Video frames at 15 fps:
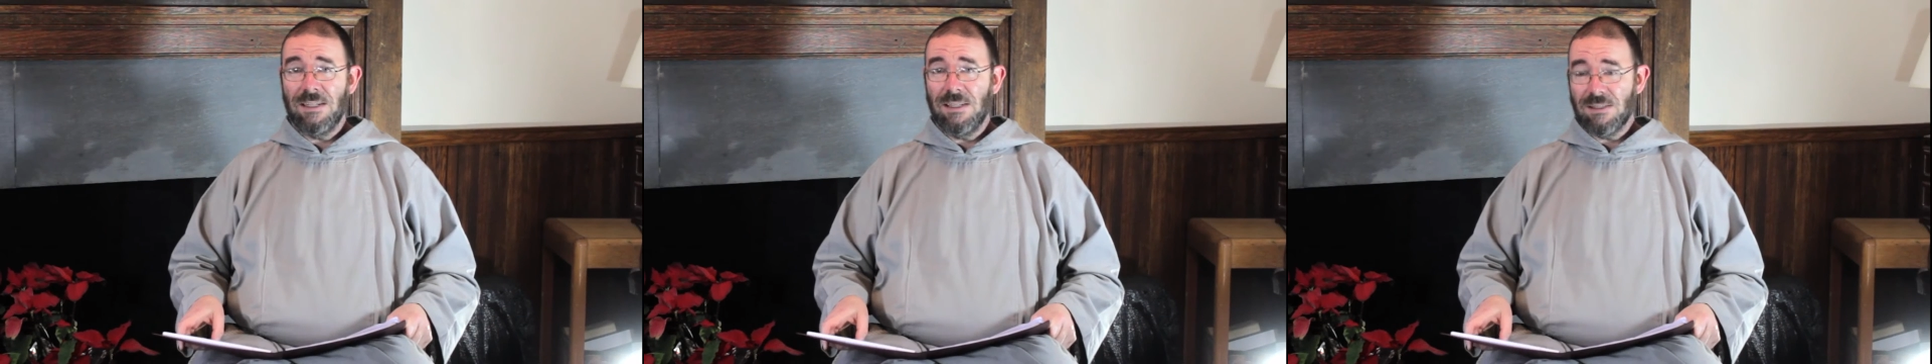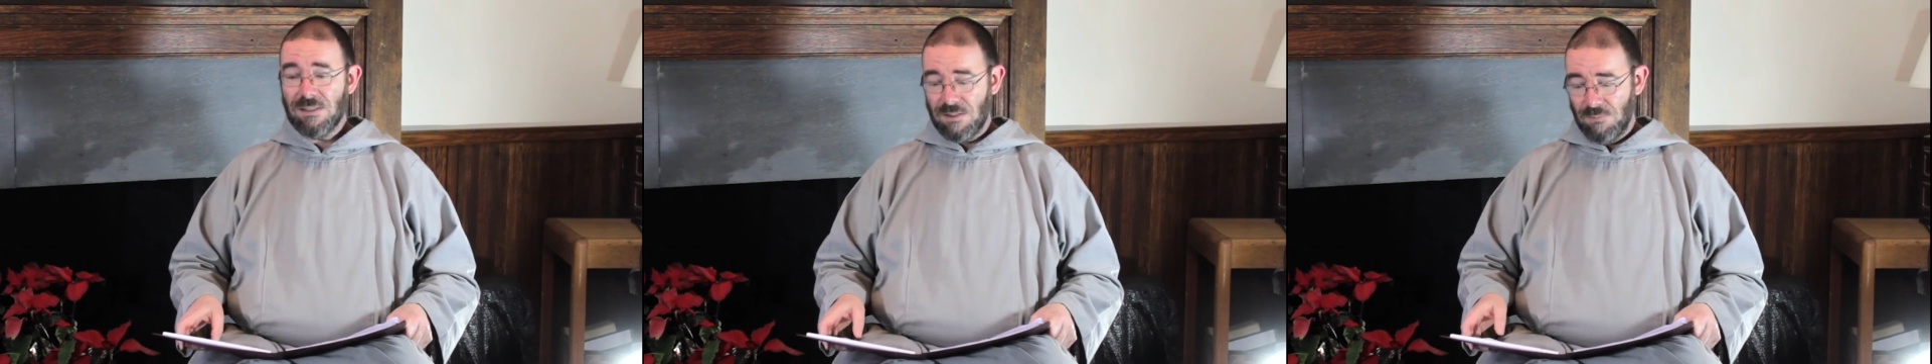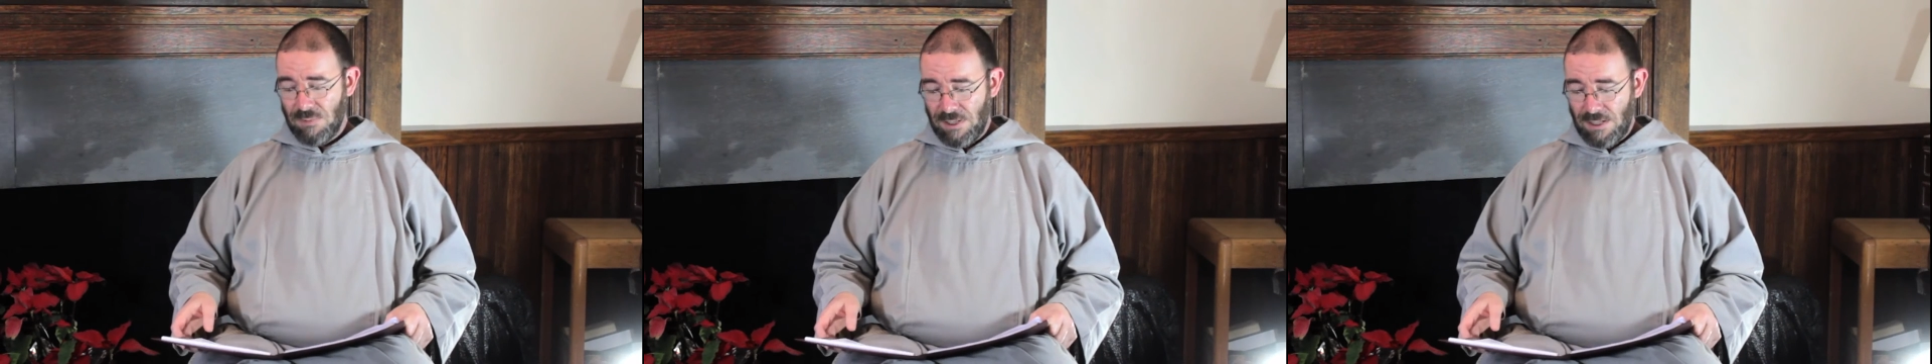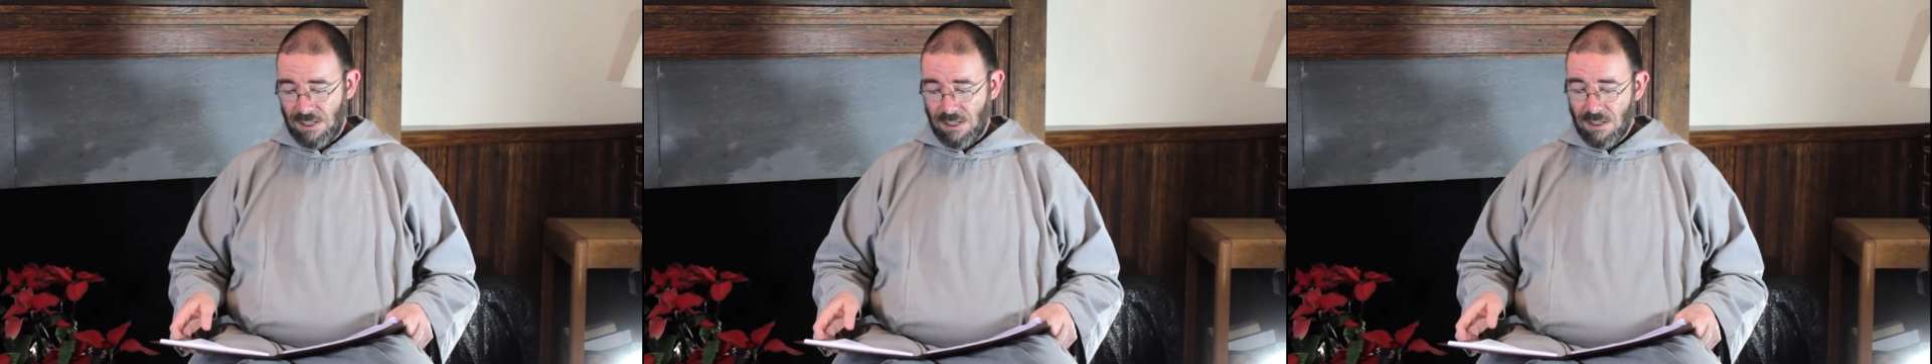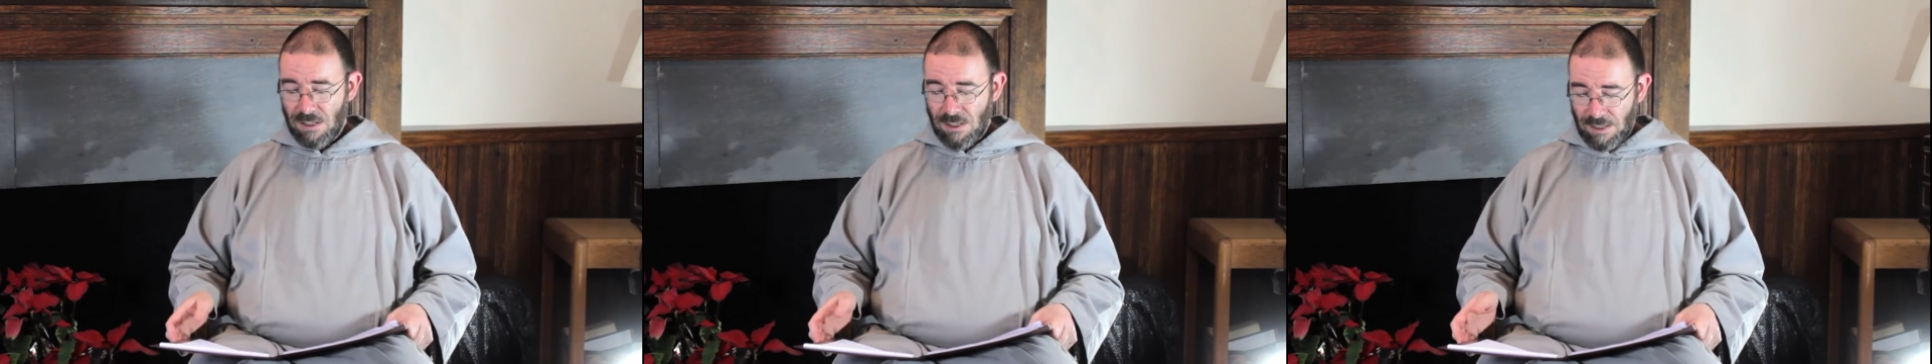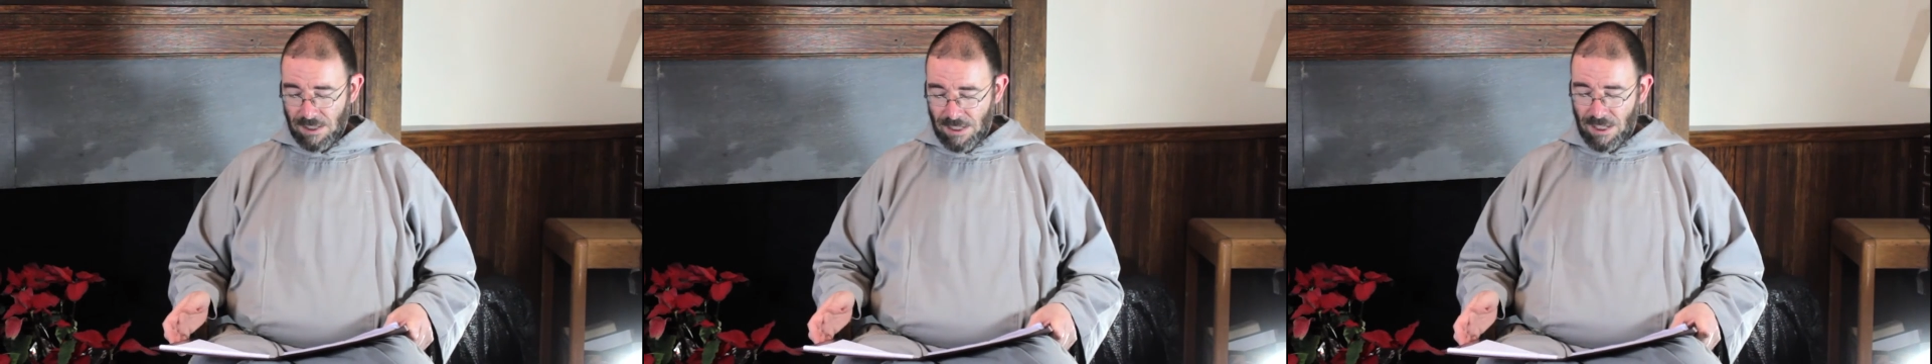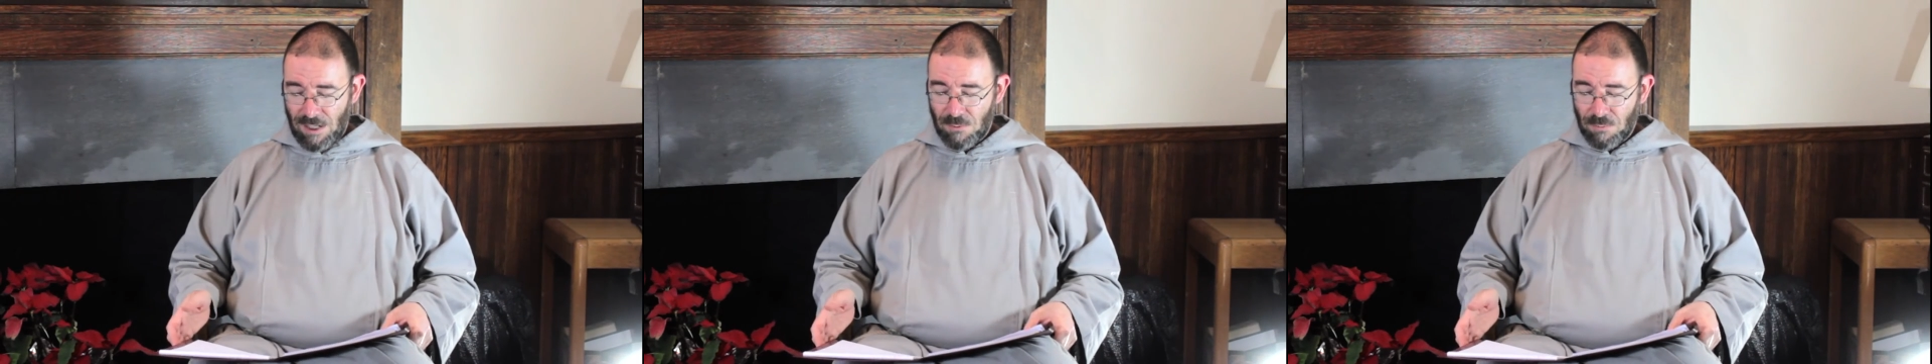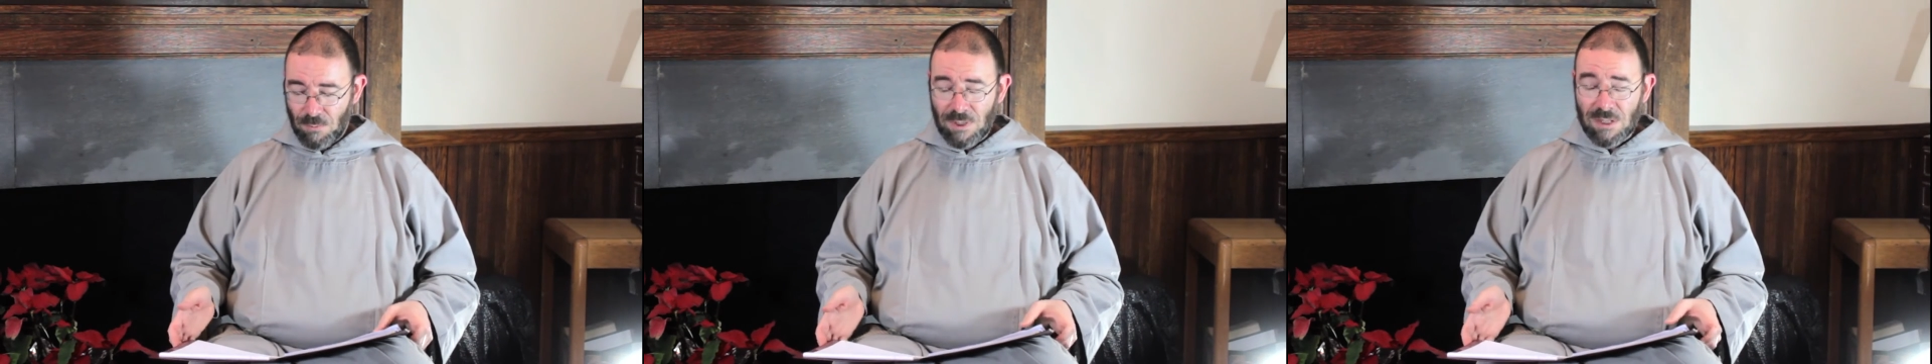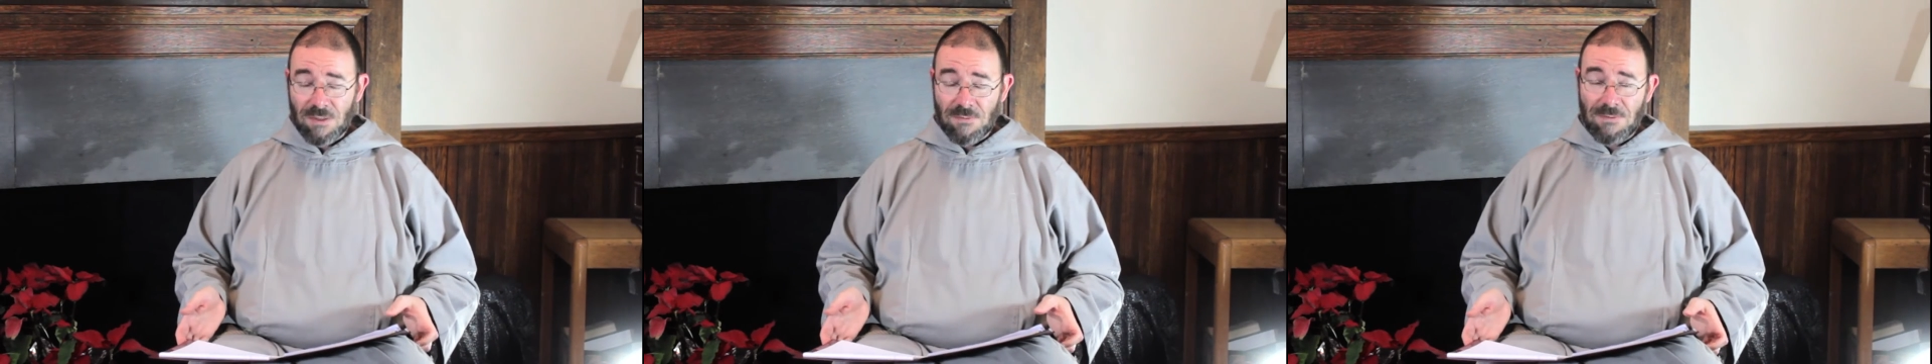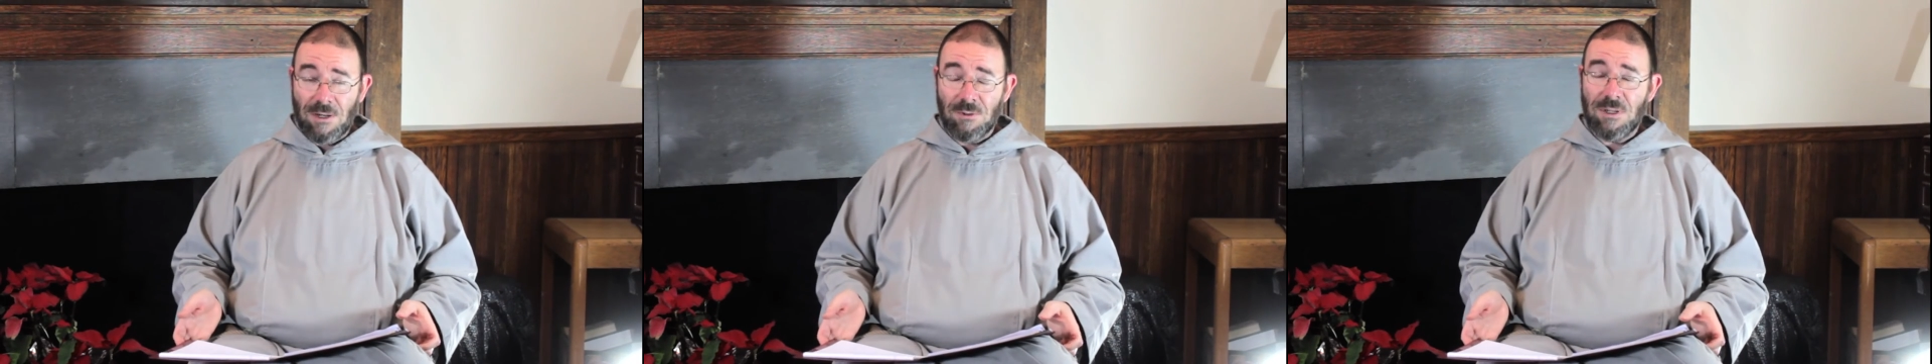needs to be one of
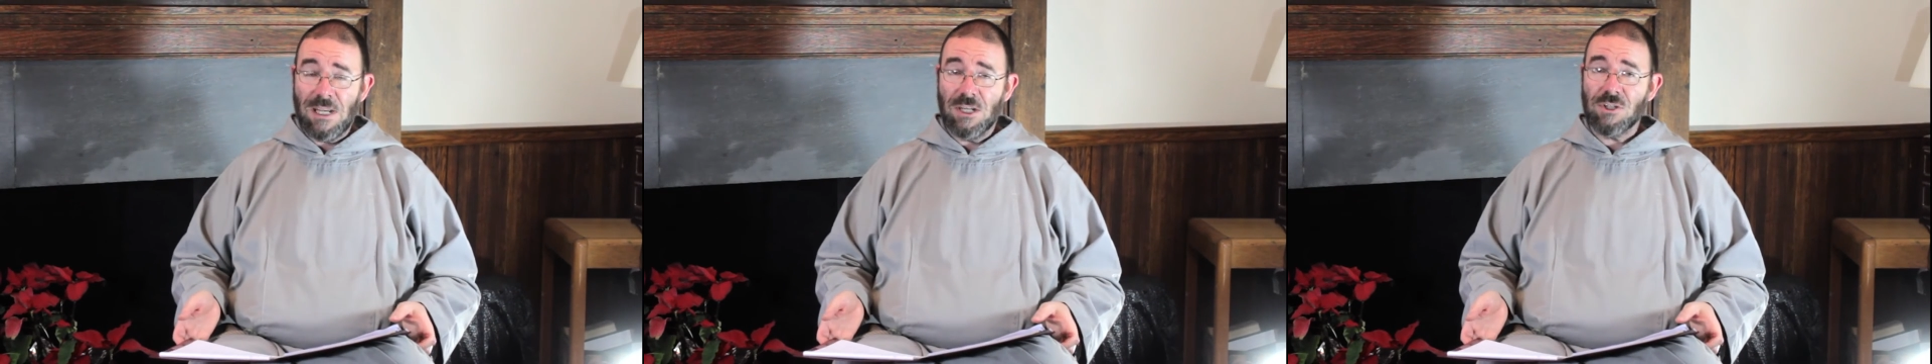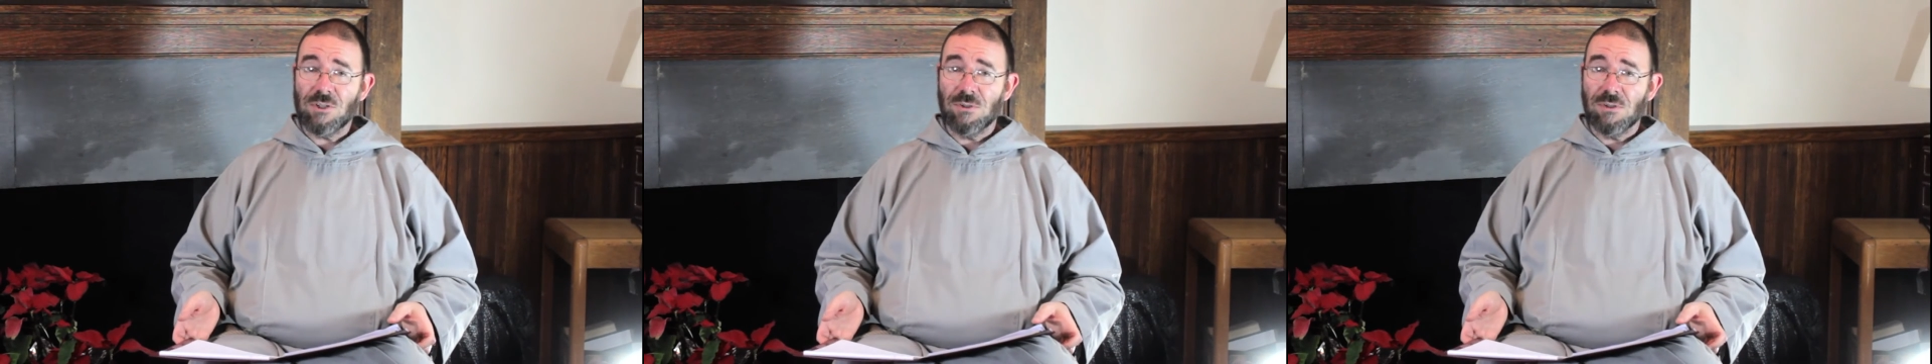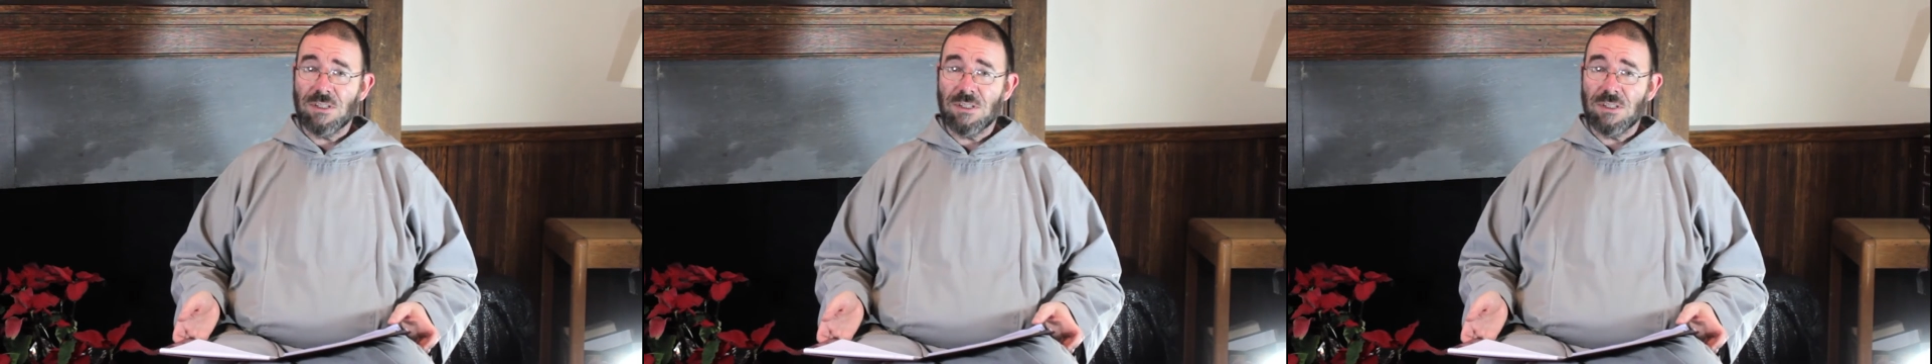the foundational